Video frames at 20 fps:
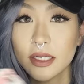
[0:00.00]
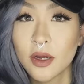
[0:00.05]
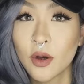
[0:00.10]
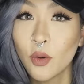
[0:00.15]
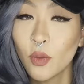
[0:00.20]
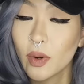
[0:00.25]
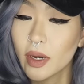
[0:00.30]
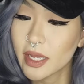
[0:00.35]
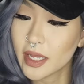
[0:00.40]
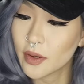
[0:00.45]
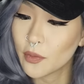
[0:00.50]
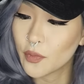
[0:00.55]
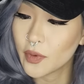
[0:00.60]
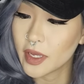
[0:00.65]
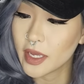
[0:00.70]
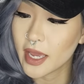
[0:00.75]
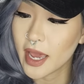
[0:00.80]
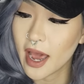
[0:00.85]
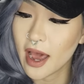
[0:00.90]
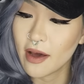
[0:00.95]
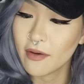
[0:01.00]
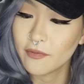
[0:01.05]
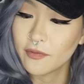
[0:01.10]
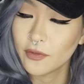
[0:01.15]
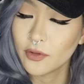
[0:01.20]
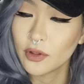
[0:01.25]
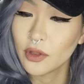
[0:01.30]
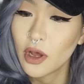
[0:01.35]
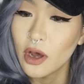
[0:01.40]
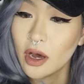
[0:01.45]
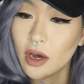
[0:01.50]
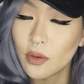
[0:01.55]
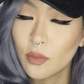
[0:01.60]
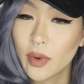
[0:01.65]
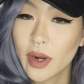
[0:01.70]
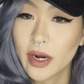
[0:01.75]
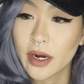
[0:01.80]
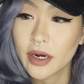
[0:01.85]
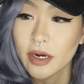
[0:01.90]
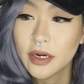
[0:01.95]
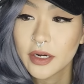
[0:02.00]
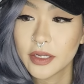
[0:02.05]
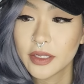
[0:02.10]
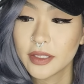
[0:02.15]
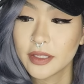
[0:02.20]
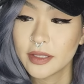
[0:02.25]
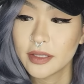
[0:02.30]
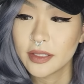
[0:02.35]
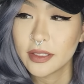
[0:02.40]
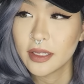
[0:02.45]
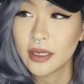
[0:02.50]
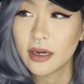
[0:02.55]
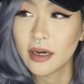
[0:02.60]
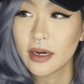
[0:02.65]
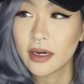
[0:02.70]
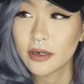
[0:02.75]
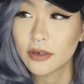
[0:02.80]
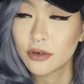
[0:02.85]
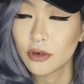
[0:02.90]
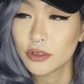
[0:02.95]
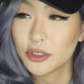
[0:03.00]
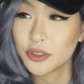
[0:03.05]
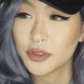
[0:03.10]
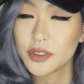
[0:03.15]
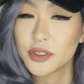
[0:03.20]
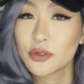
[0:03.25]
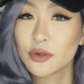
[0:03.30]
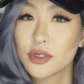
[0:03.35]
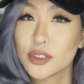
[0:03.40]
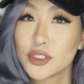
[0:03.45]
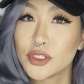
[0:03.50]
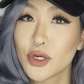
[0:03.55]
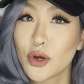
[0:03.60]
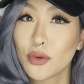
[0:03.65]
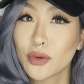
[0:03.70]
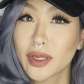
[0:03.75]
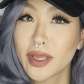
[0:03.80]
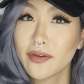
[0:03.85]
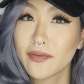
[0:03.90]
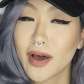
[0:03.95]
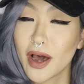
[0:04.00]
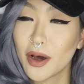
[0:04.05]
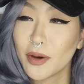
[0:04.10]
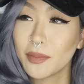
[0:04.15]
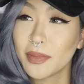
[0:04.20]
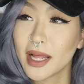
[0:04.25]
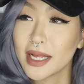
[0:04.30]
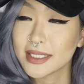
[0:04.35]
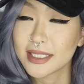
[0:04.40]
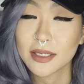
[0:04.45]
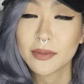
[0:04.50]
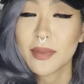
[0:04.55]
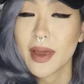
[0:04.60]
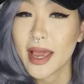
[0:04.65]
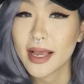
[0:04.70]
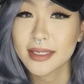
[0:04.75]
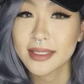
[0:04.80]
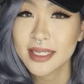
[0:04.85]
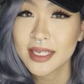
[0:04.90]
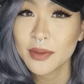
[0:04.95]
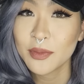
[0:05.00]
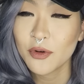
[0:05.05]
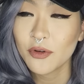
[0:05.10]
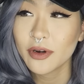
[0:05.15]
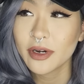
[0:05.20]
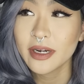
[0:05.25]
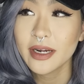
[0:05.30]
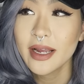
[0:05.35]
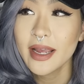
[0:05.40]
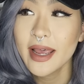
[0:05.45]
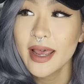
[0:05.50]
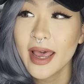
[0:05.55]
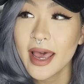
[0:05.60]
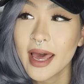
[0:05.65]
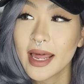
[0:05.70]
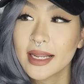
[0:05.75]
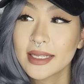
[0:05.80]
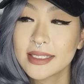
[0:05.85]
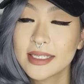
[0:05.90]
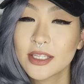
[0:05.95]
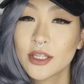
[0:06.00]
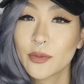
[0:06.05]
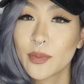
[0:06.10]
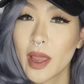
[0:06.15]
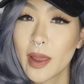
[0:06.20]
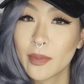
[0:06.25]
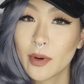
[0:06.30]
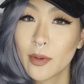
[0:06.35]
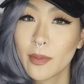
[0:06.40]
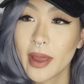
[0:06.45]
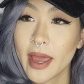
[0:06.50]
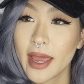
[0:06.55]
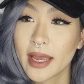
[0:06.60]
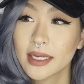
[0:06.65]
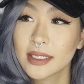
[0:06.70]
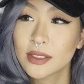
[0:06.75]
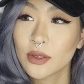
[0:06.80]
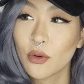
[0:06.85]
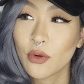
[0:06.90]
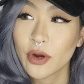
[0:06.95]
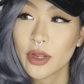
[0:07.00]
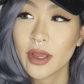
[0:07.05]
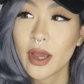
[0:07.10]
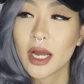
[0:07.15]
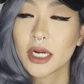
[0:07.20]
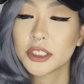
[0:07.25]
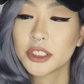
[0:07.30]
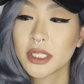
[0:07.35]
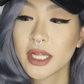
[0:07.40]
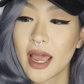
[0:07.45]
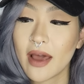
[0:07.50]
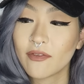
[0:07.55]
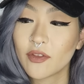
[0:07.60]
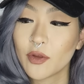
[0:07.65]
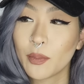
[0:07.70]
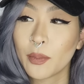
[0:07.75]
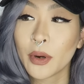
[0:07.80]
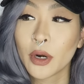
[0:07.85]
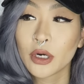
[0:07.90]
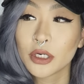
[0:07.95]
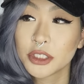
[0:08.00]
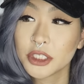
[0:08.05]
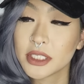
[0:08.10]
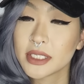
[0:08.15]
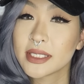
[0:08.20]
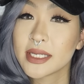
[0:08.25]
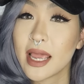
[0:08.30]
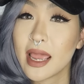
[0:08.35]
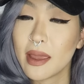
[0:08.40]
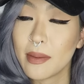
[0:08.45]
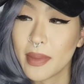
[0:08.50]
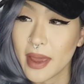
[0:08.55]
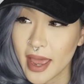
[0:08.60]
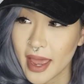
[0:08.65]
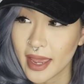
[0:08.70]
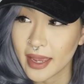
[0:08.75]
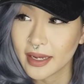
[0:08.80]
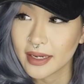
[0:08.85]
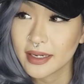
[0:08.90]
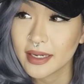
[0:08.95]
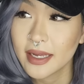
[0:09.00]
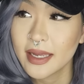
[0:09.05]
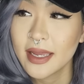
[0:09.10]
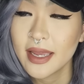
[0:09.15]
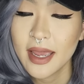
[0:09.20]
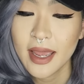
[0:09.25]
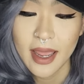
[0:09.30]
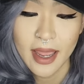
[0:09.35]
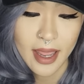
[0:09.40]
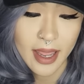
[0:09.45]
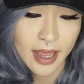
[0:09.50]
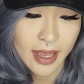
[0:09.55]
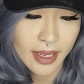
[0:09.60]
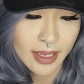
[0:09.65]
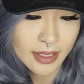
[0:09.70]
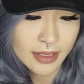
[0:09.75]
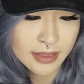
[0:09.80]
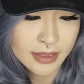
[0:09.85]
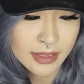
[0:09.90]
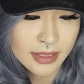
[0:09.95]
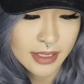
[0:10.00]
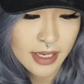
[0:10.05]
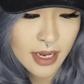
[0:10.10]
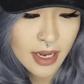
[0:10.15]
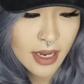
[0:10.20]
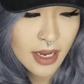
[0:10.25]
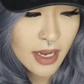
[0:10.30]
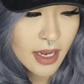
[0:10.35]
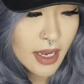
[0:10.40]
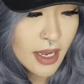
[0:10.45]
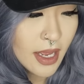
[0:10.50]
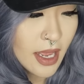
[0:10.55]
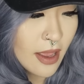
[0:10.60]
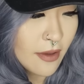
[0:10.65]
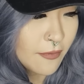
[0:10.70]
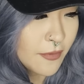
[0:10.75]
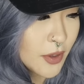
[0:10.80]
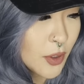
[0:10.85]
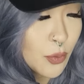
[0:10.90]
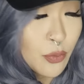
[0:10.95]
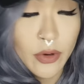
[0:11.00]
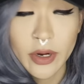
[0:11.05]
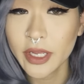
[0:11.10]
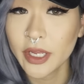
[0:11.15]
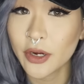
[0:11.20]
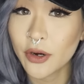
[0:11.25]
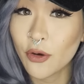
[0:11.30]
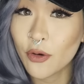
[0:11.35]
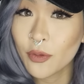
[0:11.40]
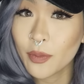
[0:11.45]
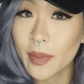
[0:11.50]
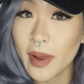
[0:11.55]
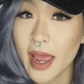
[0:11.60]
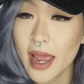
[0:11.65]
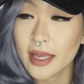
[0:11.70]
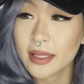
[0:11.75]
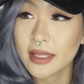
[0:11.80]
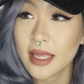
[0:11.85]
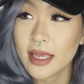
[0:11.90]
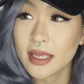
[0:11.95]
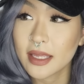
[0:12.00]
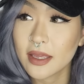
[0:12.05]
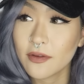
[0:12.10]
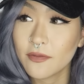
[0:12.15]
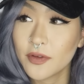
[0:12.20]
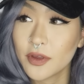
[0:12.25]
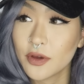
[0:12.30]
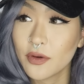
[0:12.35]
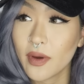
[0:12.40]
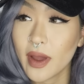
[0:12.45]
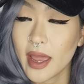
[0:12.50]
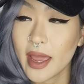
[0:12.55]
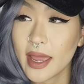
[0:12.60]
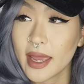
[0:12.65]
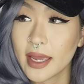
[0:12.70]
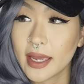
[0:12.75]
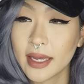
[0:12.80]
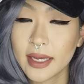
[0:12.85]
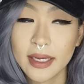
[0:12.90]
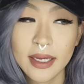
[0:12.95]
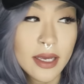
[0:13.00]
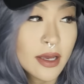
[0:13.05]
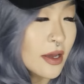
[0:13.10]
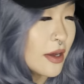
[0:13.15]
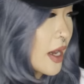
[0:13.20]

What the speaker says: In Hawaii, we have a law where grocery stores don't give out plastic bags anymore. And it's either paper bags or you actually have to purchase a bag. And if you bring your own bag, they give you a,